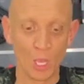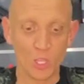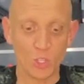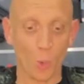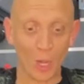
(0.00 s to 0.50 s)

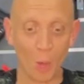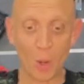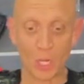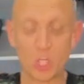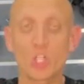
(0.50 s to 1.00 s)
So what I want
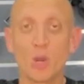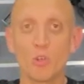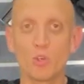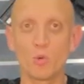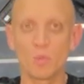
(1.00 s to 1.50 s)
to show
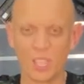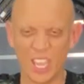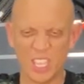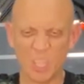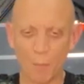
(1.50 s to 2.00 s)
you
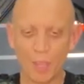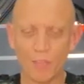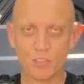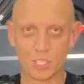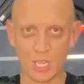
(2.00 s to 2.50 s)
is a pair of
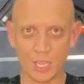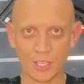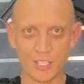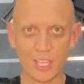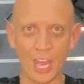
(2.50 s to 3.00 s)

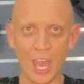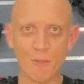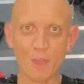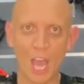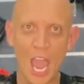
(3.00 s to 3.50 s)
sneakers that have
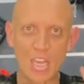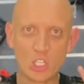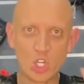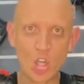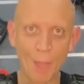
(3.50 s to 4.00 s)
a
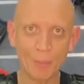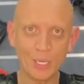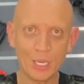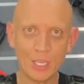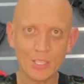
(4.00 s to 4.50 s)

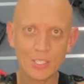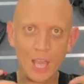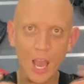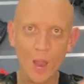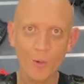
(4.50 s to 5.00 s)
Japanese
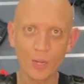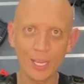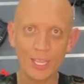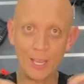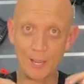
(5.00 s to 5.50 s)

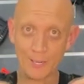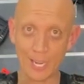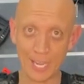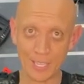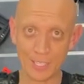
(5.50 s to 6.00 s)
only
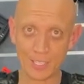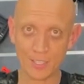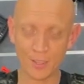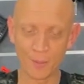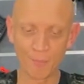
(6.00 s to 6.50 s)
release,
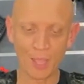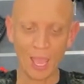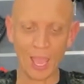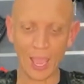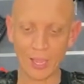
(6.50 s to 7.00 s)

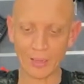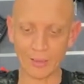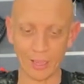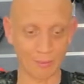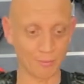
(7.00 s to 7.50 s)
and
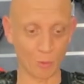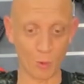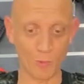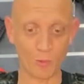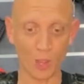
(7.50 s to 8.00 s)

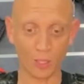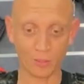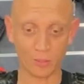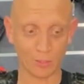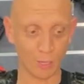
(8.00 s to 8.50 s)
we've got
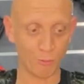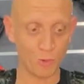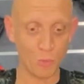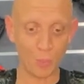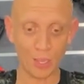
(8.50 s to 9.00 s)
a few
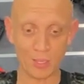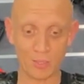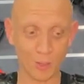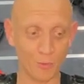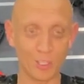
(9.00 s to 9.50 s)
pairs
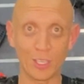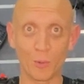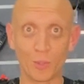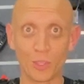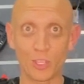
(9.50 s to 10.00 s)
over here
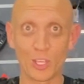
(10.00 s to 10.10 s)
with